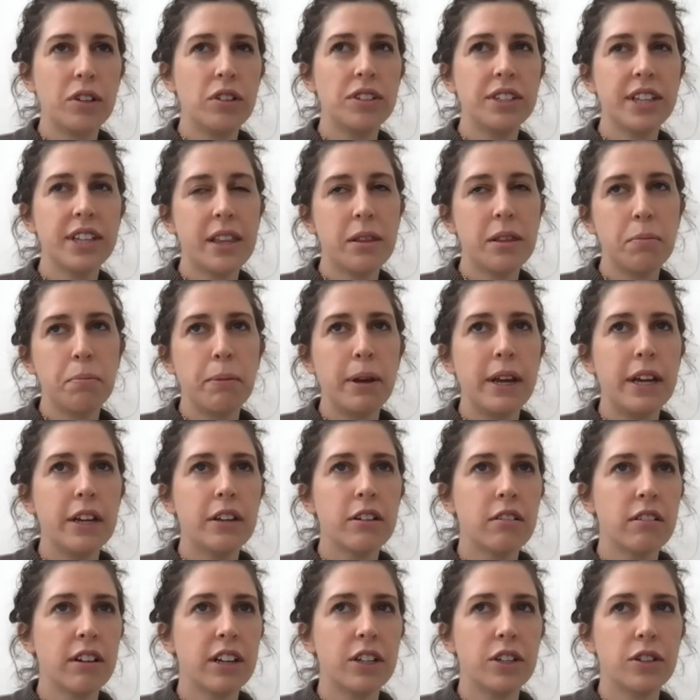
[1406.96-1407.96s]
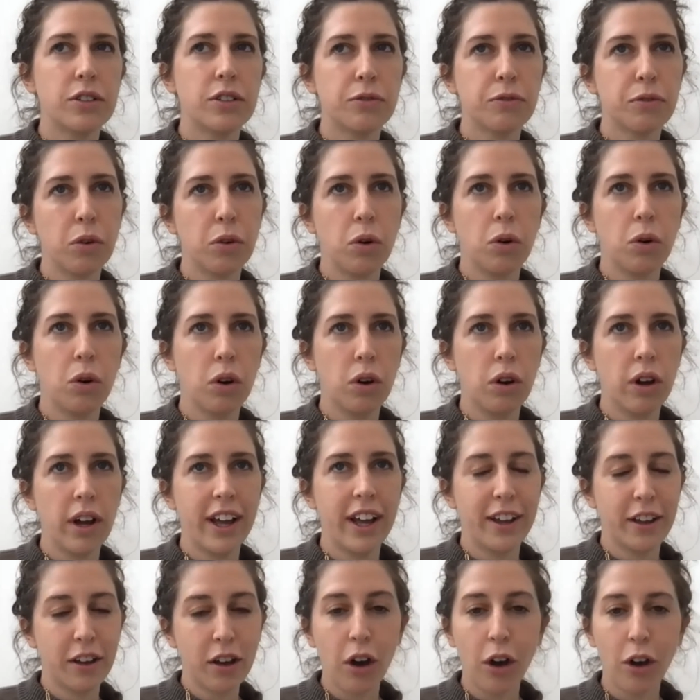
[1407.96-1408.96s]
you say the meterage for
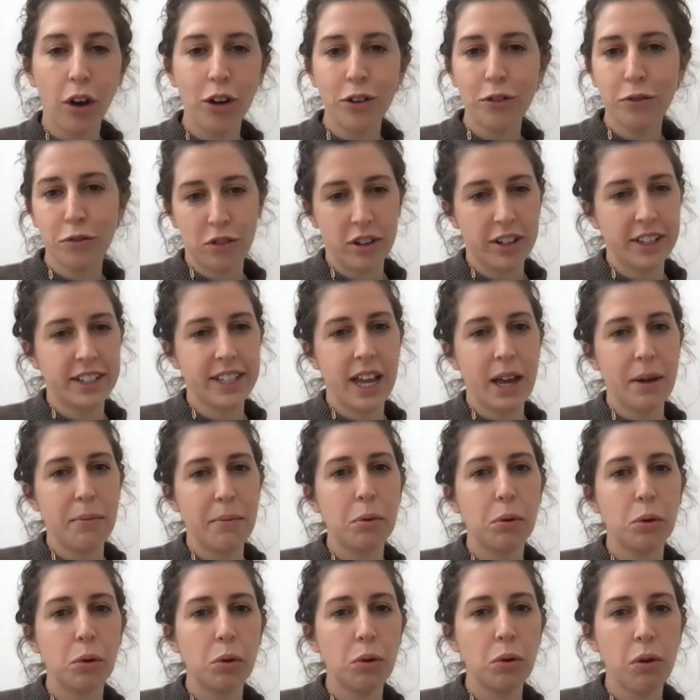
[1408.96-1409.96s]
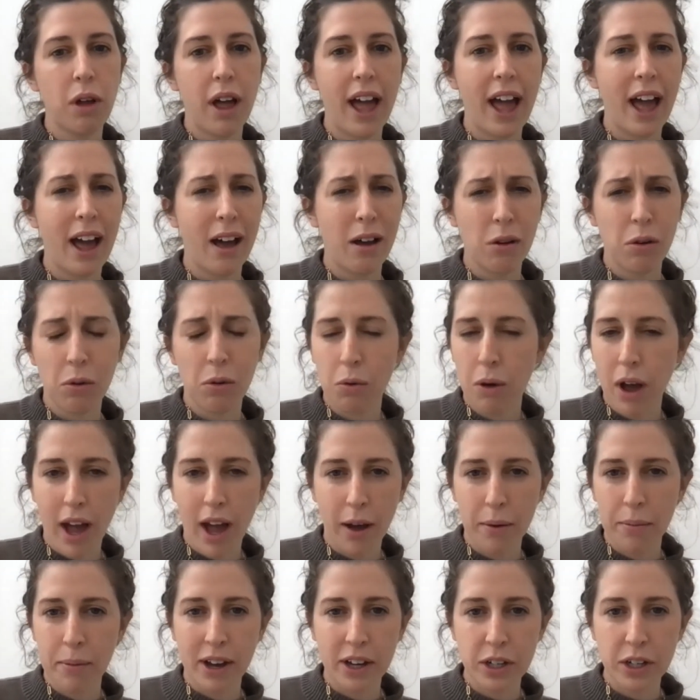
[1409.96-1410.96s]
a coat, for example,
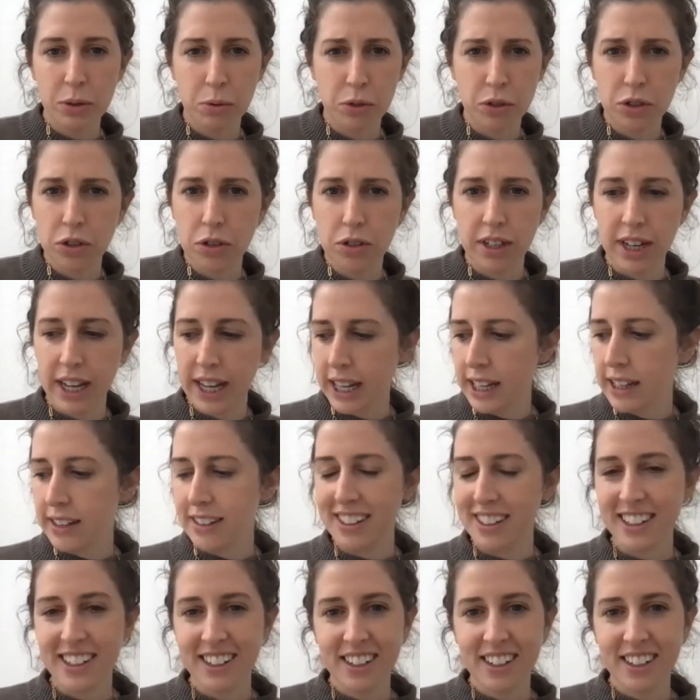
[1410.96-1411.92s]
how much would you need?